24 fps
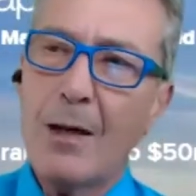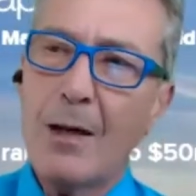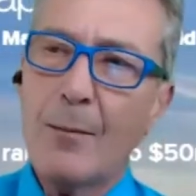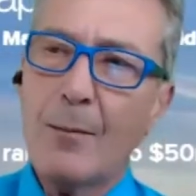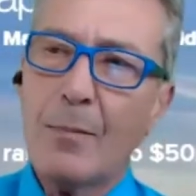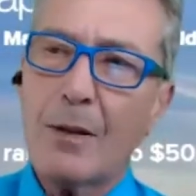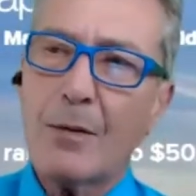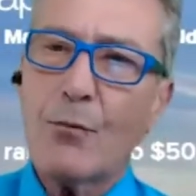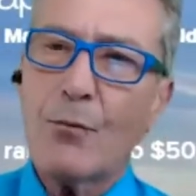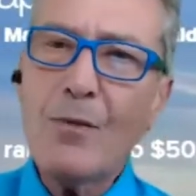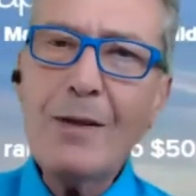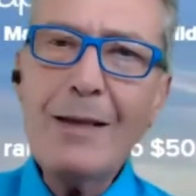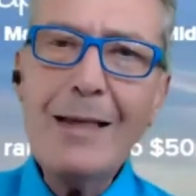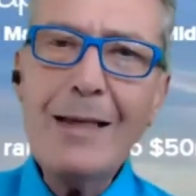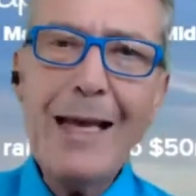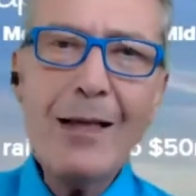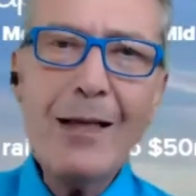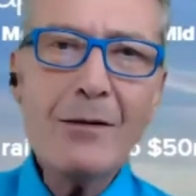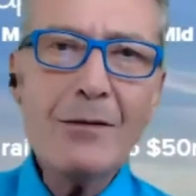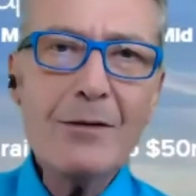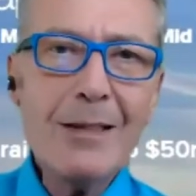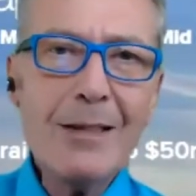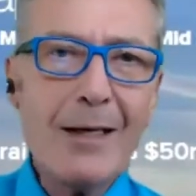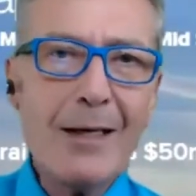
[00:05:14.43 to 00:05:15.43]
But when the
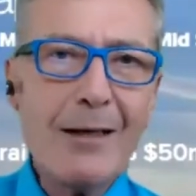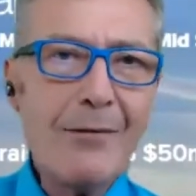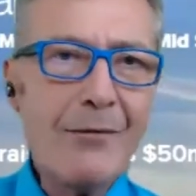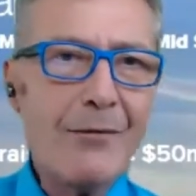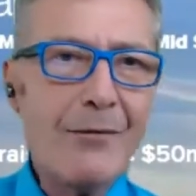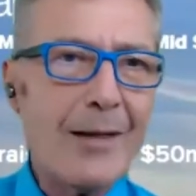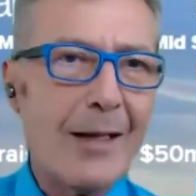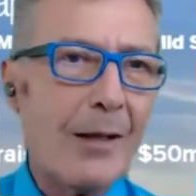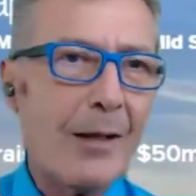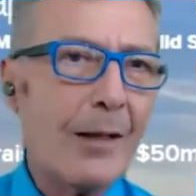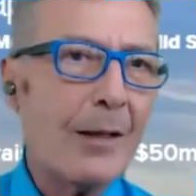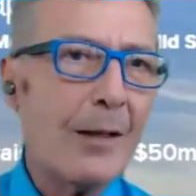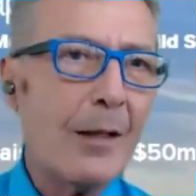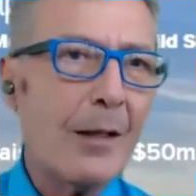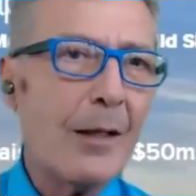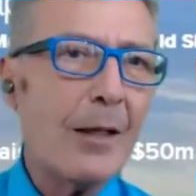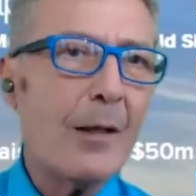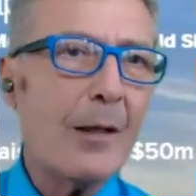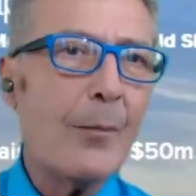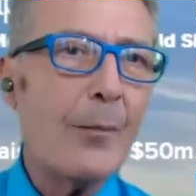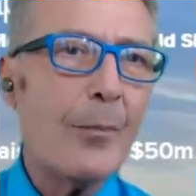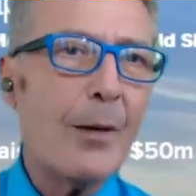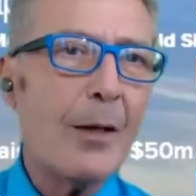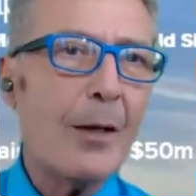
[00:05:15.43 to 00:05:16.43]
hell do you have that in
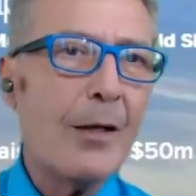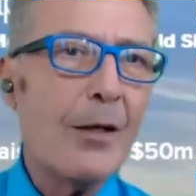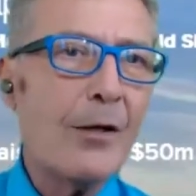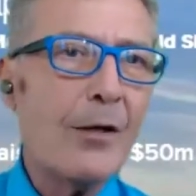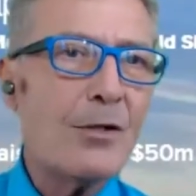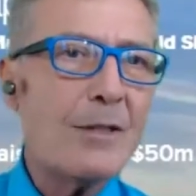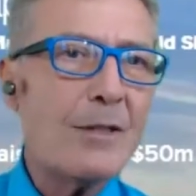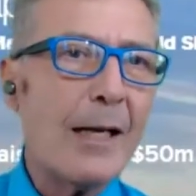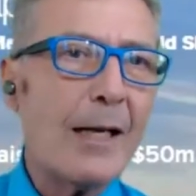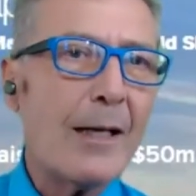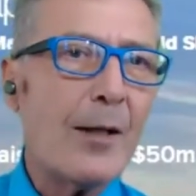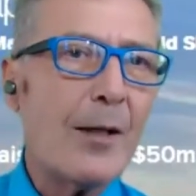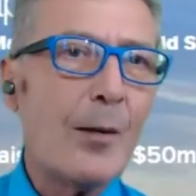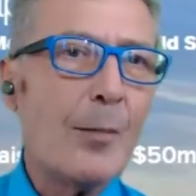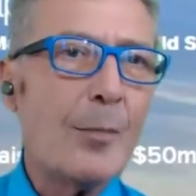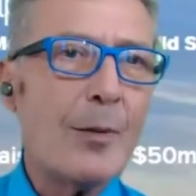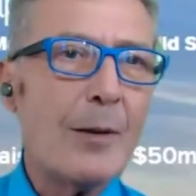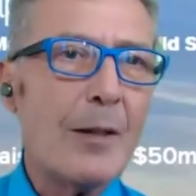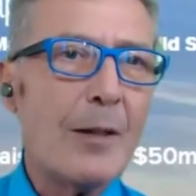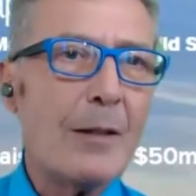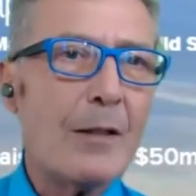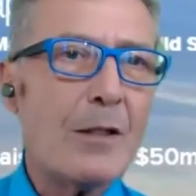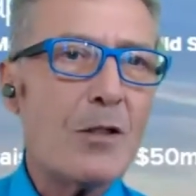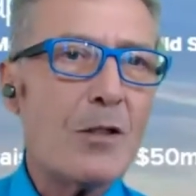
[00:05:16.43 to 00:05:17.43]
a biotech
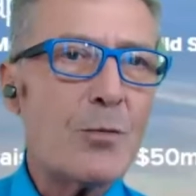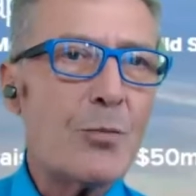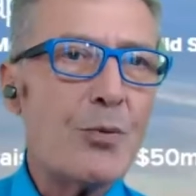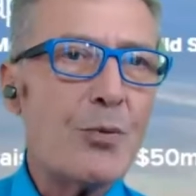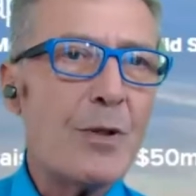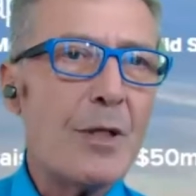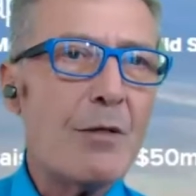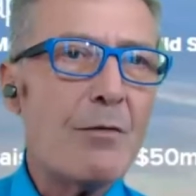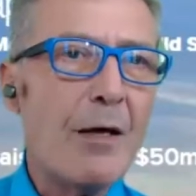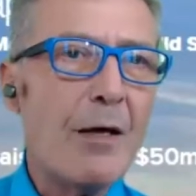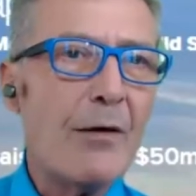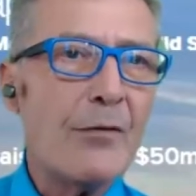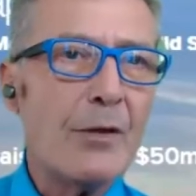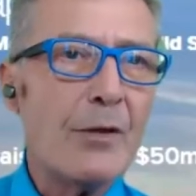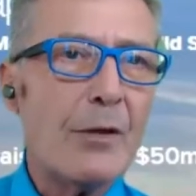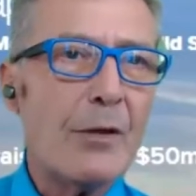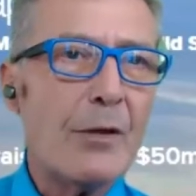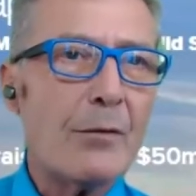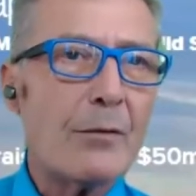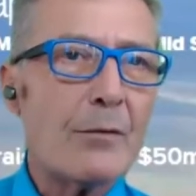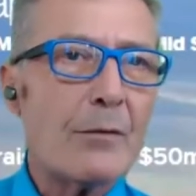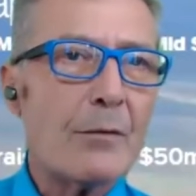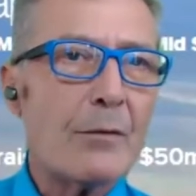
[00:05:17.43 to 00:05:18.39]
company that's pre-revenue?